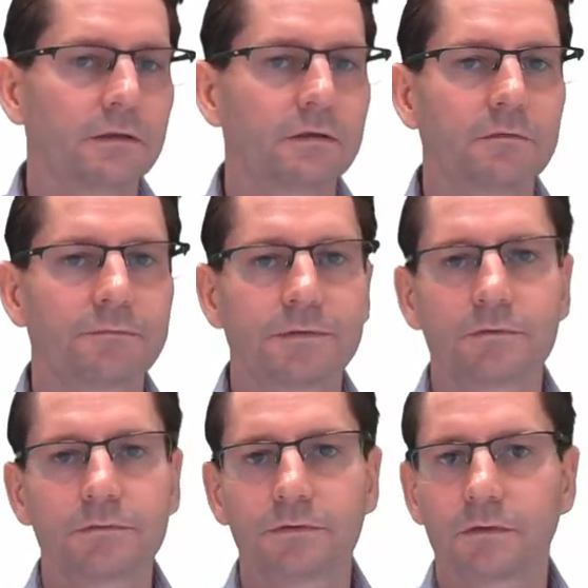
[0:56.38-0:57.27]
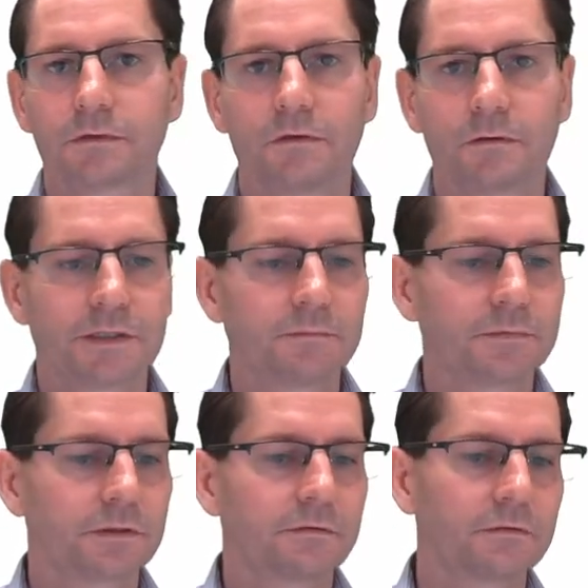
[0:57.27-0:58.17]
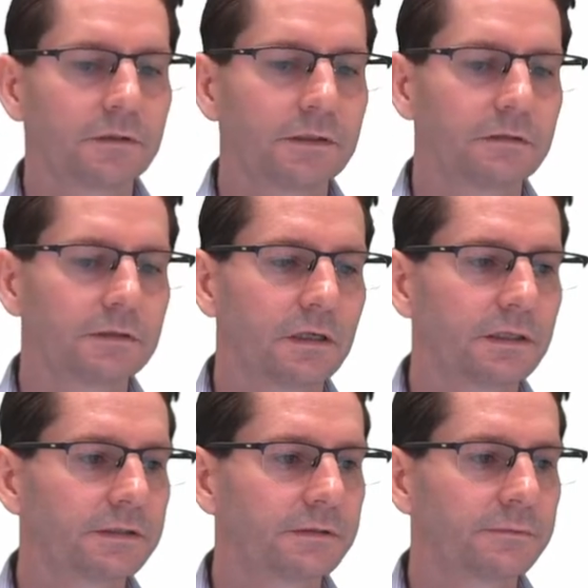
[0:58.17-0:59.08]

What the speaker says: fields or the column names that are in the slicer.